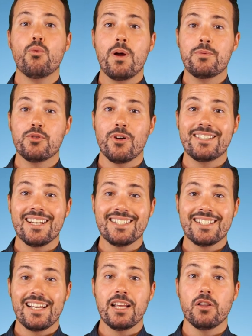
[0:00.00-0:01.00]
website
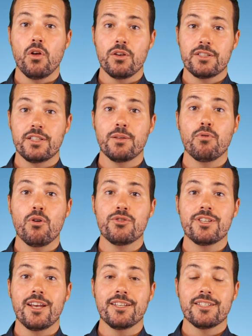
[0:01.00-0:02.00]
doesn't get lost in the
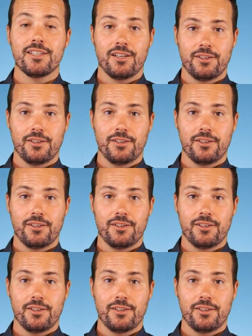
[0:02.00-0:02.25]
process.